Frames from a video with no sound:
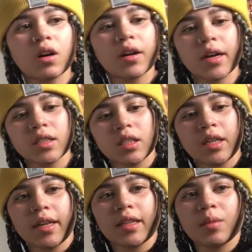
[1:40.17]
right, I see he
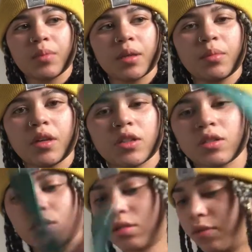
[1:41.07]
got that big
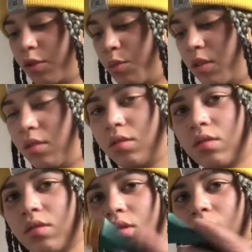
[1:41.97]
brush. Feel me?
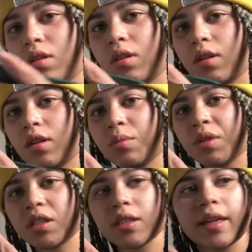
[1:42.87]
Get a
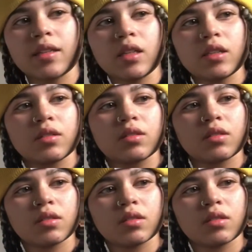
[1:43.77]
brush like this.